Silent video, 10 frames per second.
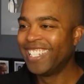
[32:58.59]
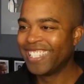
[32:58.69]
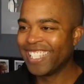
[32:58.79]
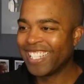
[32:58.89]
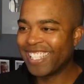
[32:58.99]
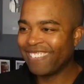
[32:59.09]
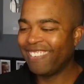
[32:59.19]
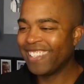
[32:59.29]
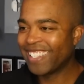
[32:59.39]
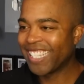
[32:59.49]
it's
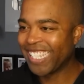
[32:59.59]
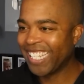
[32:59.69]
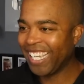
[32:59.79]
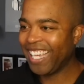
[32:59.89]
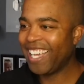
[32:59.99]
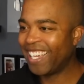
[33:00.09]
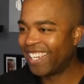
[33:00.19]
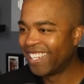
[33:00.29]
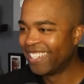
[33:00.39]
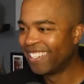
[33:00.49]
what, yeah,
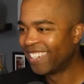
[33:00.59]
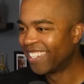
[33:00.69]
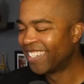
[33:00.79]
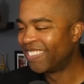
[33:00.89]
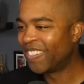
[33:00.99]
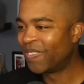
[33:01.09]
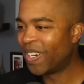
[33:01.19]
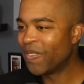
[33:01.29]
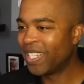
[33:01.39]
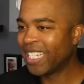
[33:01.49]
what
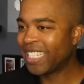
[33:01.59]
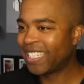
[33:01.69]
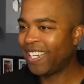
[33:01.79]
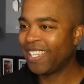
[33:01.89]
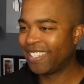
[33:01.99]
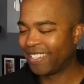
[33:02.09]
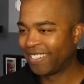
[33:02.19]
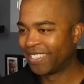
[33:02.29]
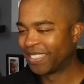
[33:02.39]
Marmalade taught you.